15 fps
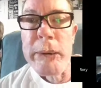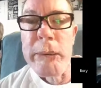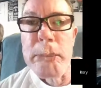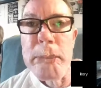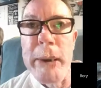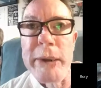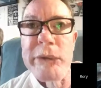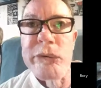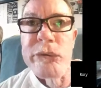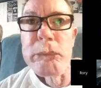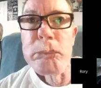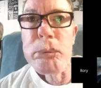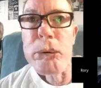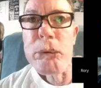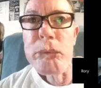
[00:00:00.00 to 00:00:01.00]
medicine
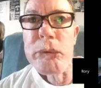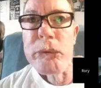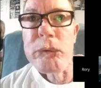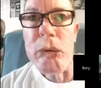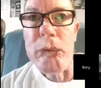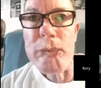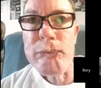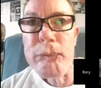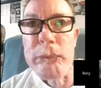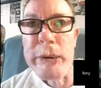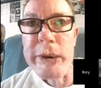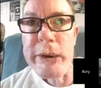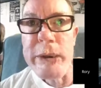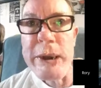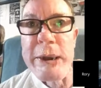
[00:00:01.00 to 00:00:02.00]
protocol for
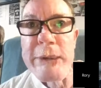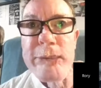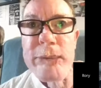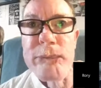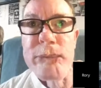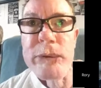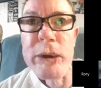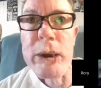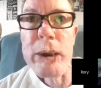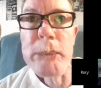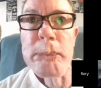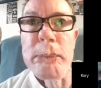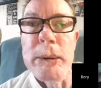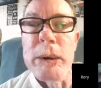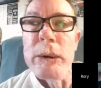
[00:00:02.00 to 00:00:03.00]
any length of
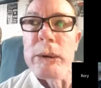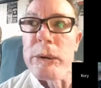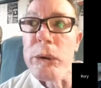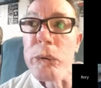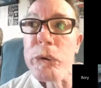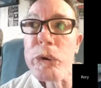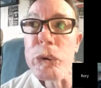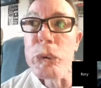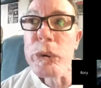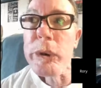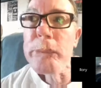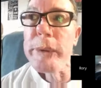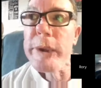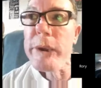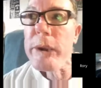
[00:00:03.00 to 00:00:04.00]
time.
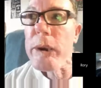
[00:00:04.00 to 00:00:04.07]
Including me. I